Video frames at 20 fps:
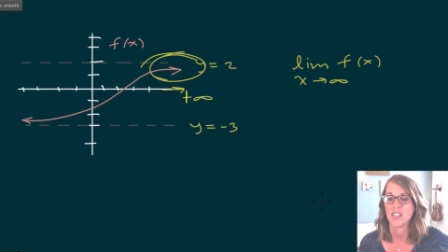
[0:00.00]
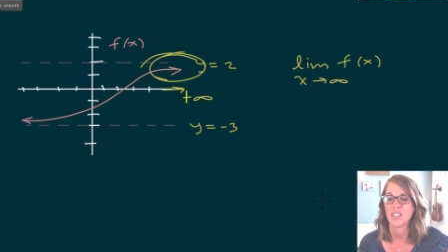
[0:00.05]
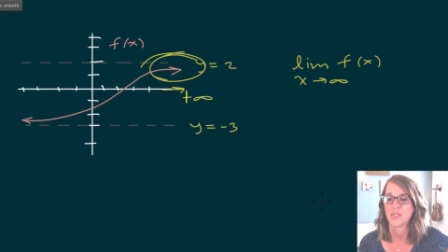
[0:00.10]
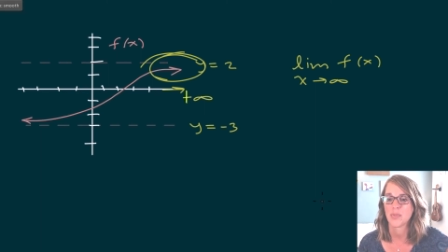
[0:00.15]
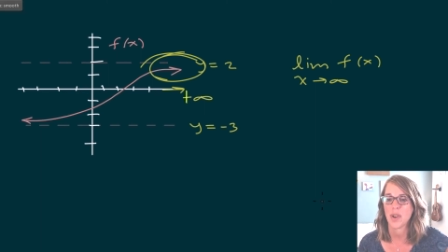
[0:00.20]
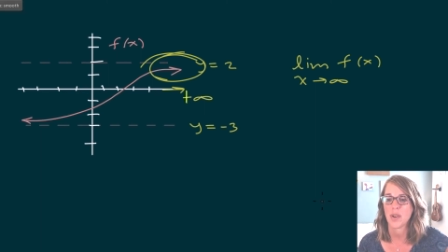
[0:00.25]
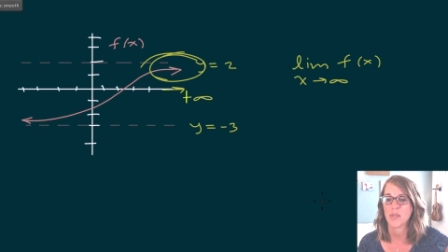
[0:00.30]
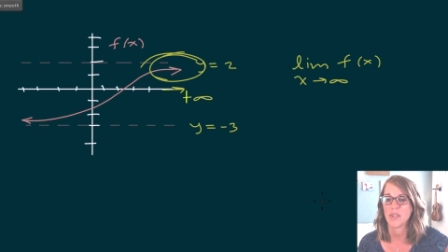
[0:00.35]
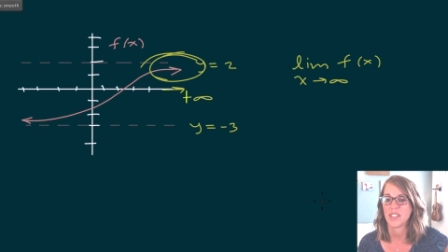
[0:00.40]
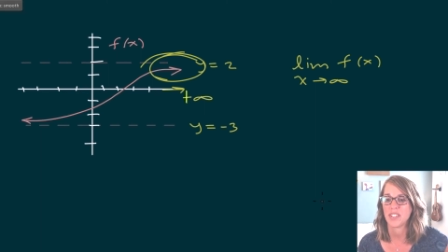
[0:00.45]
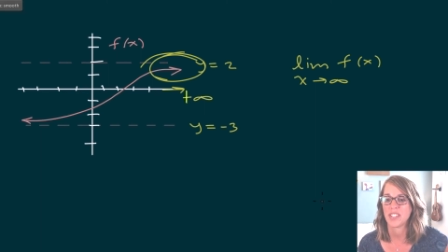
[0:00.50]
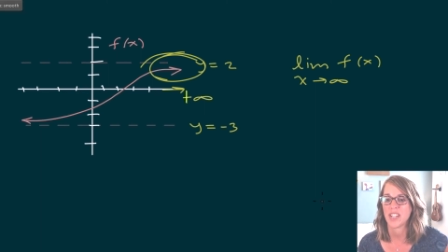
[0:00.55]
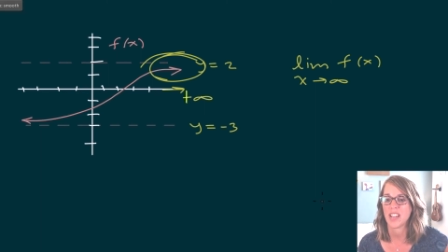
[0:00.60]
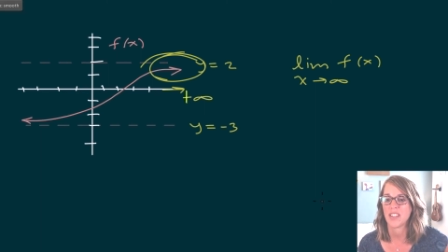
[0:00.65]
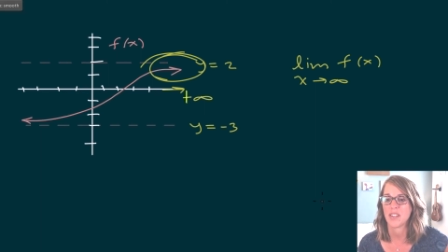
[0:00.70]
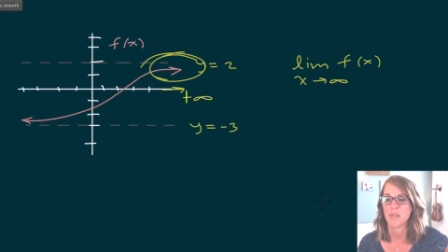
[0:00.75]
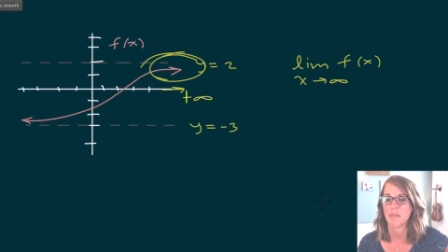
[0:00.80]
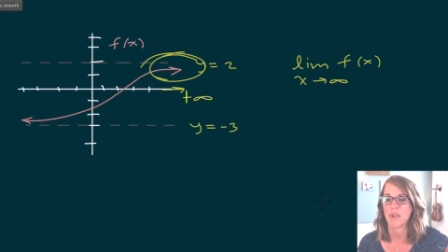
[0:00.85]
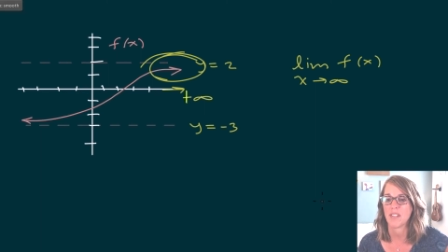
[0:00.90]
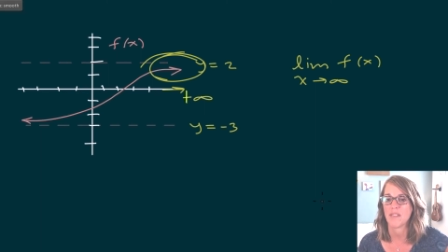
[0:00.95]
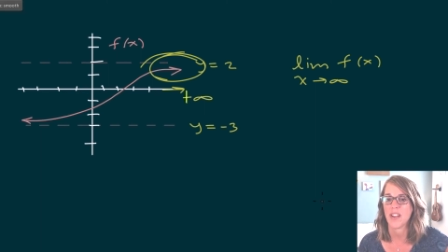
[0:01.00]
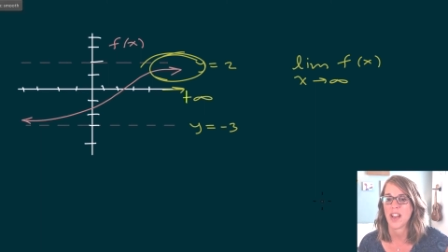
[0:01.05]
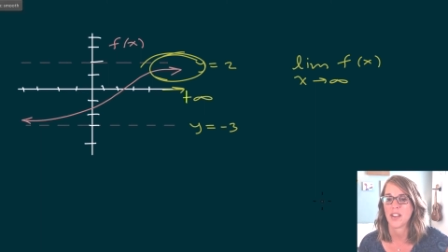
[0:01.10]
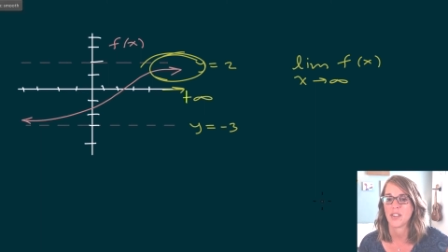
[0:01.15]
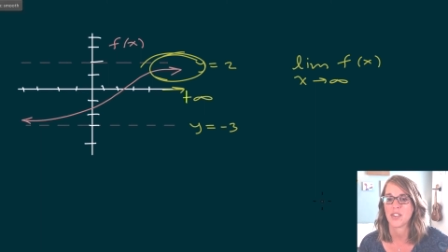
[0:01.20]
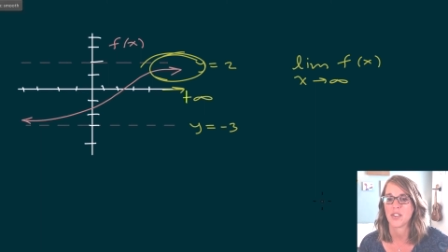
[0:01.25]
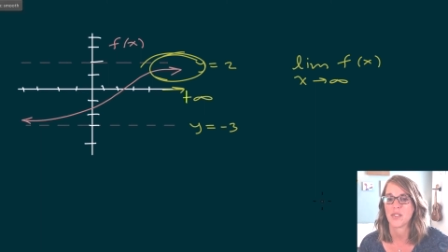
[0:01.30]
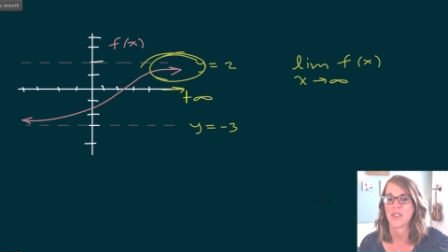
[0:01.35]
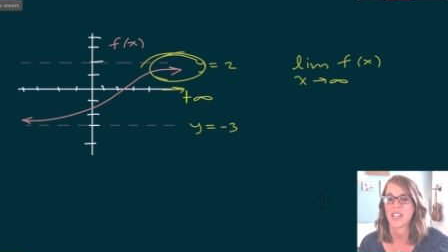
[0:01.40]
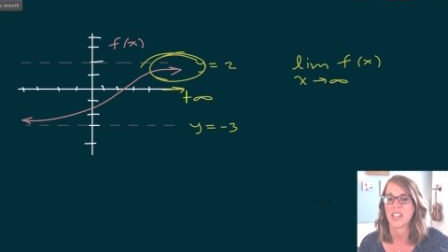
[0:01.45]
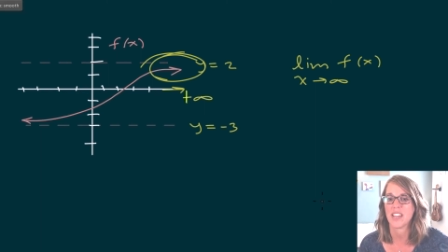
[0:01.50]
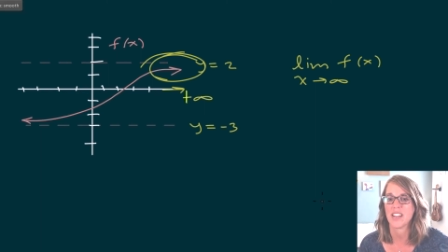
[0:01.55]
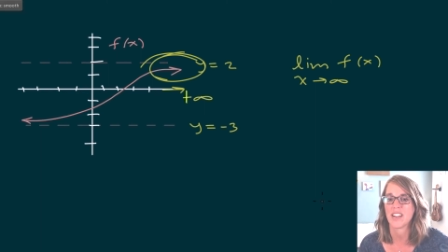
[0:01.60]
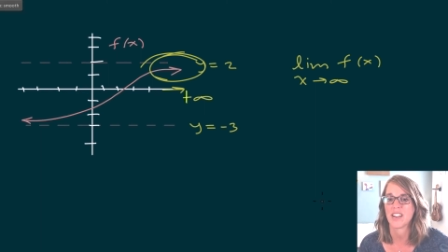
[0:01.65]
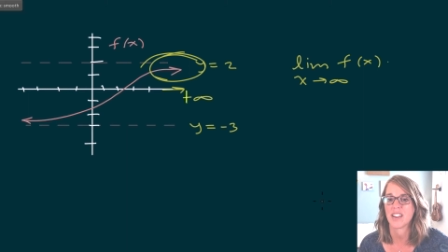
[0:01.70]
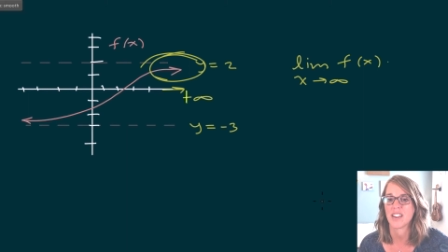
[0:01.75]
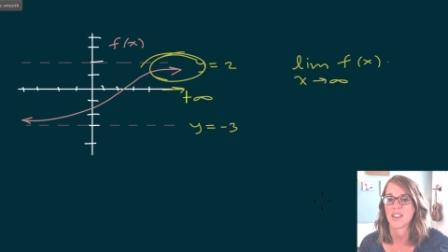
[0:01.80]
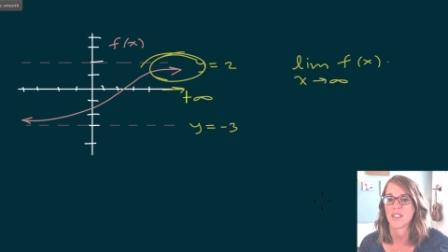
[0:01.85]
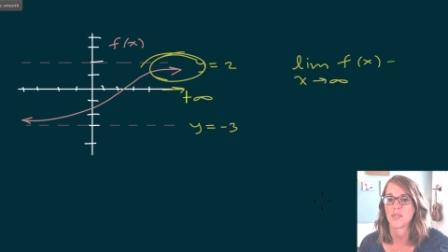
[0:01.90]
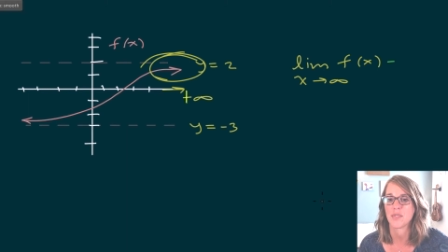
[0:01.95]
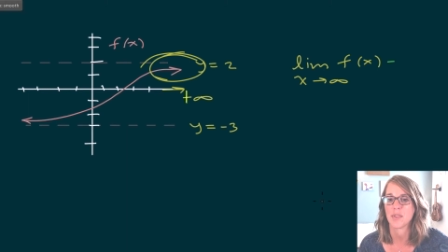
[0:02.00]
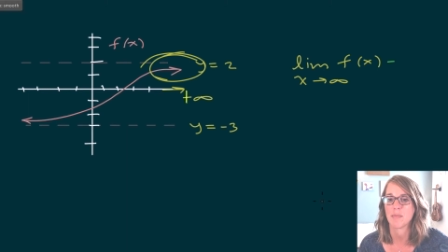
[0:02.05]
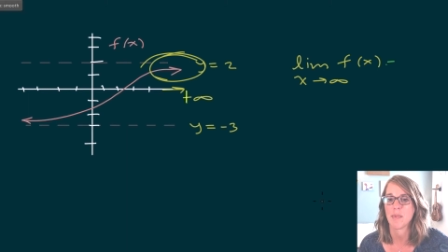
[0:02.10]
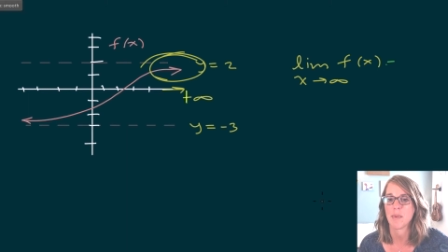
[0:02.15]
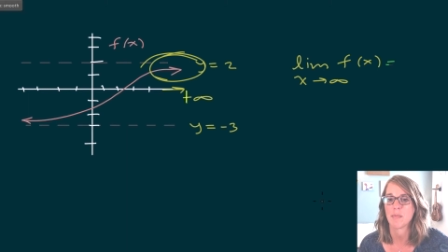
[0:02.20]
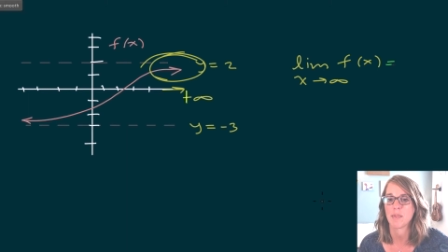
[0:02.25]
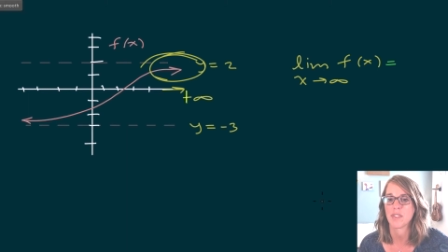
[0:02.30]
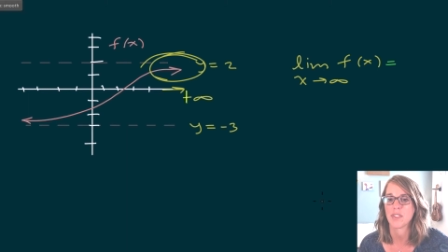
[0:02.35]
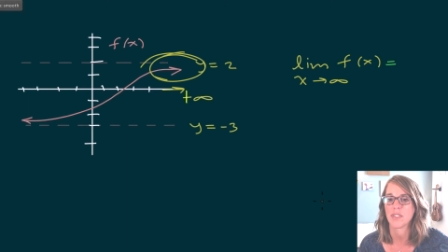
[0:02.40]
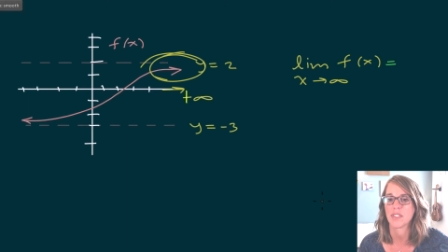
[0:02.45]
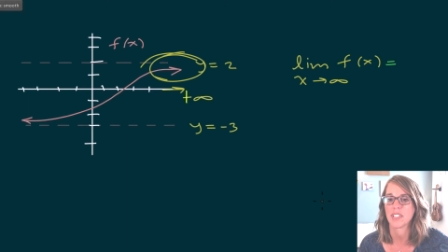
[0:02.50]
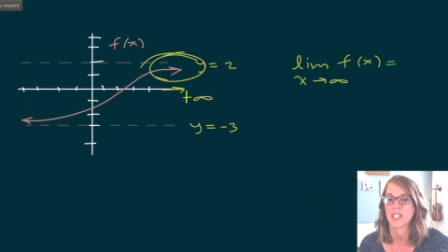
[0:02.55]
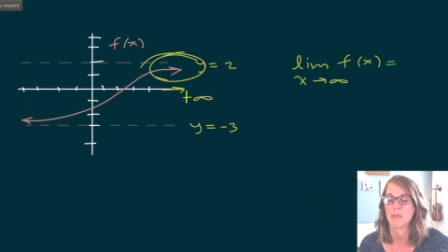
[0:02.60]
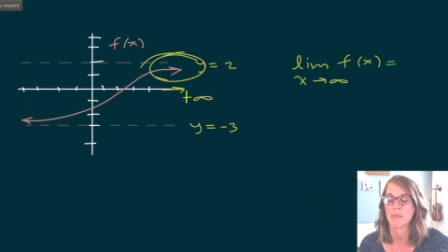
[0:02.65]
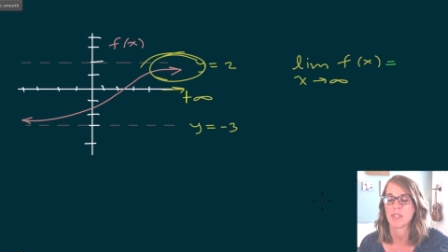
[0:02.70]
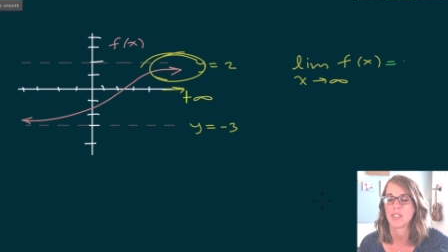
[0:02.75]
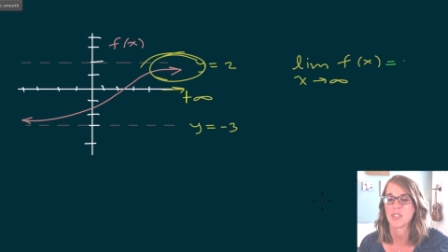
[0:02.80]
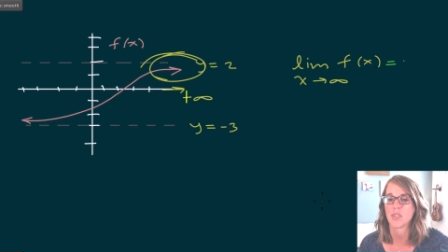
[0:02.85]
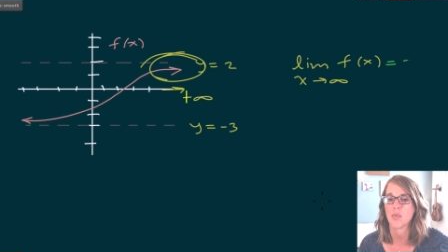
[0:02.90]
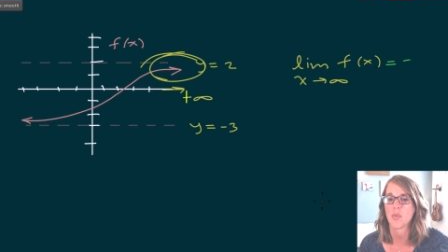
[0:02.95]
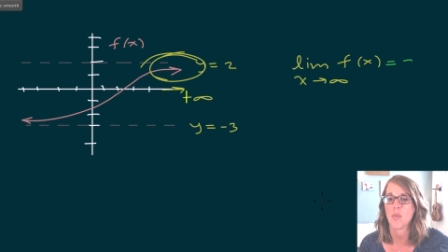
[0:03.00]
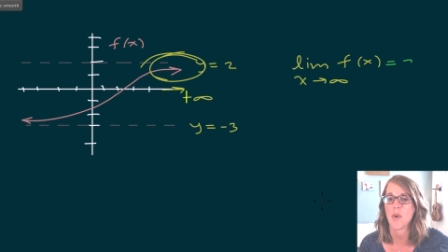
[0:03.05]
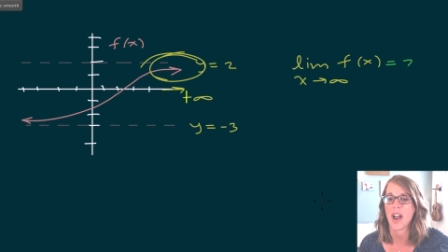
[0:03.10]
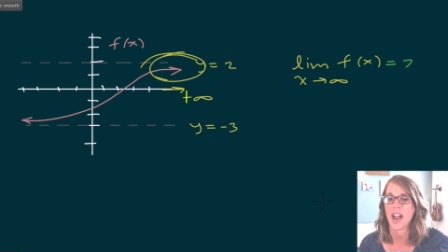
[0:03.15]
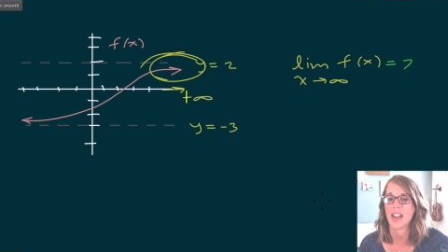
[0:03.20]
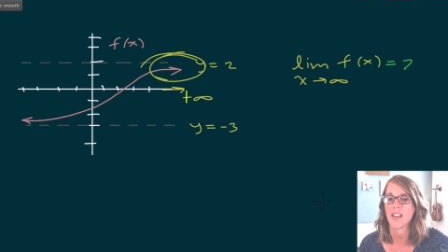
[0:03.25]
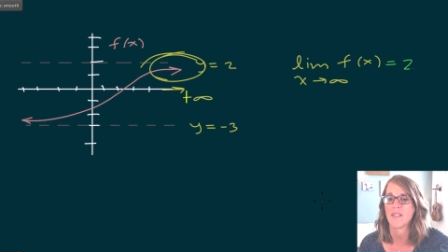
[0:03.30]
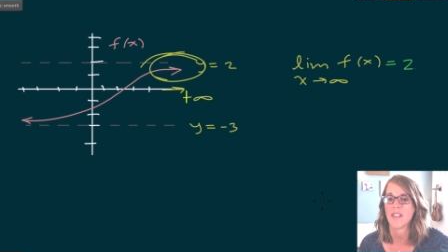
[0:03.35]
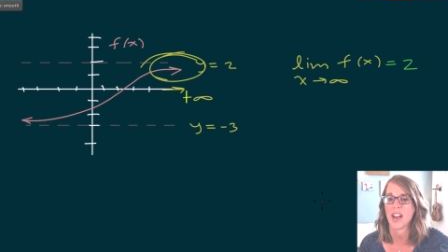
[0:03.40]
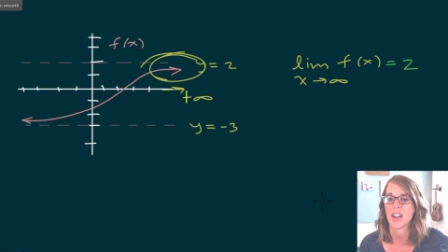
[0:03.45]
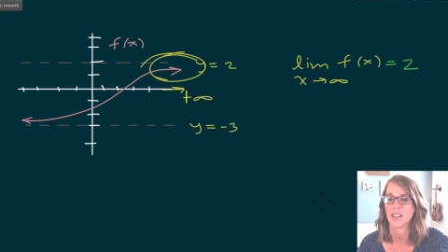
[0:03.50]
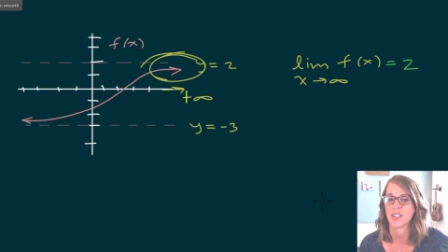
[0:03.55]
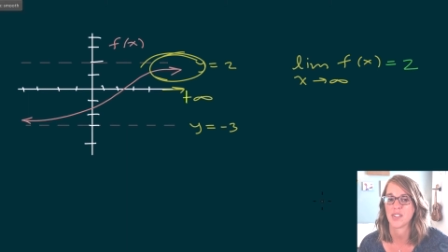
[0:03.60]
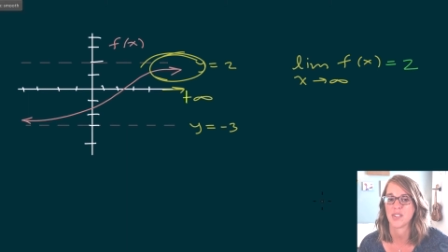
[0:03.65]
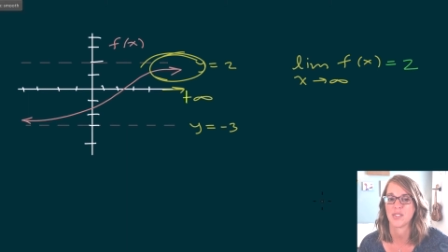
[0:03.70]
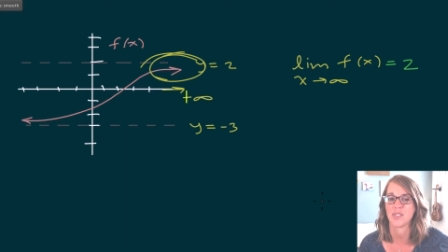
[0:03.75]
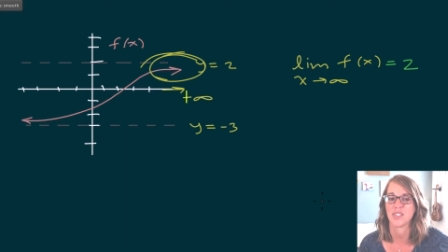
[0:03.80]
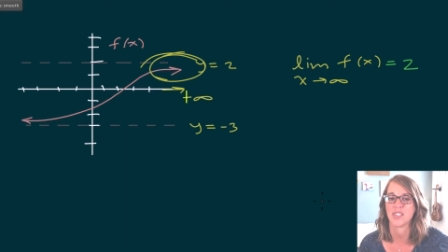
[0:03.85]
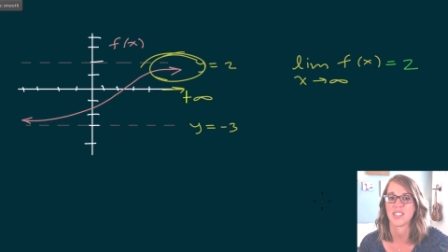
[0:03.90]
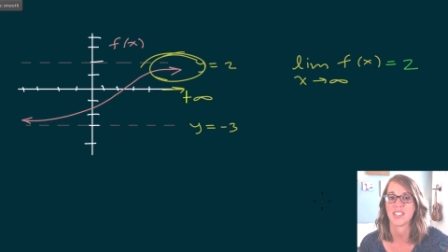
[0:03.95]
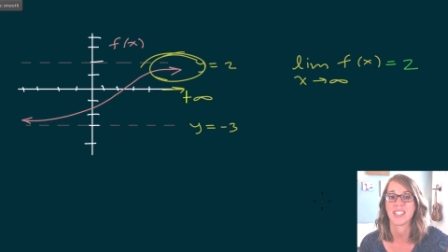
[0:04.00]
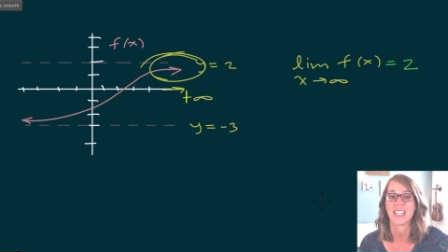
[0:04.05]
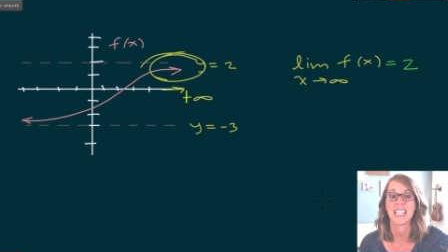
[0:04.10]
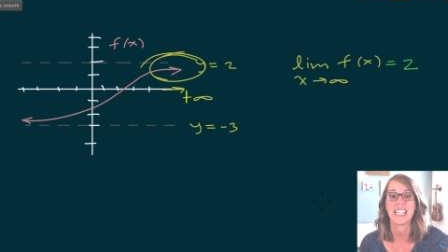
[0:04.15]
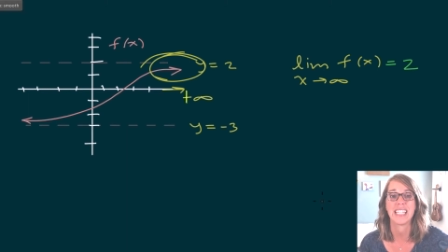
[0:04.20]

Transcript: So I would say that my value here, remember those limits are Y values,